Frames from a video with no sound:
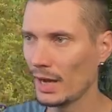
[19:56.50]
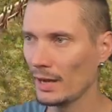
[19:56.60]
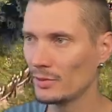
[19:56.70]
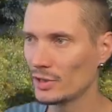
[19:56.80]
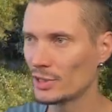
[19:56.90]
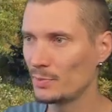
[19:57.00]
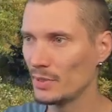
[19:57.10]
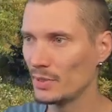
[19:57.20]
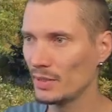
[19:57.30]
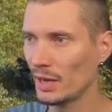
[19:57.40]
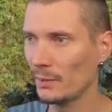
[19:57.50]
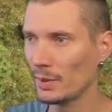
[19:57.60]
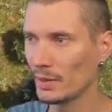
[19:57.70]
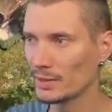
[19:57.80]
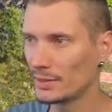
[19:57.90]
I'm just speeding up
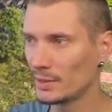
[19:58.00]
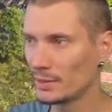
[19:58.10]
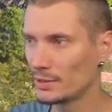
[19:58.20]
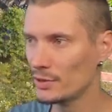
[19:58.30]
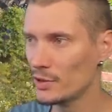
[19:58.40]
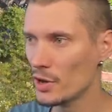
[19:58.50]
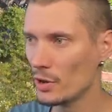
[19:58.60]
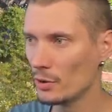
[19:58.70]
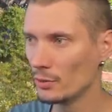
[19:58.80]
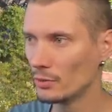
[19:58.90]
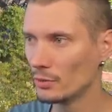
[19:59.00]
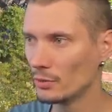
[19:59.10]
because there's no...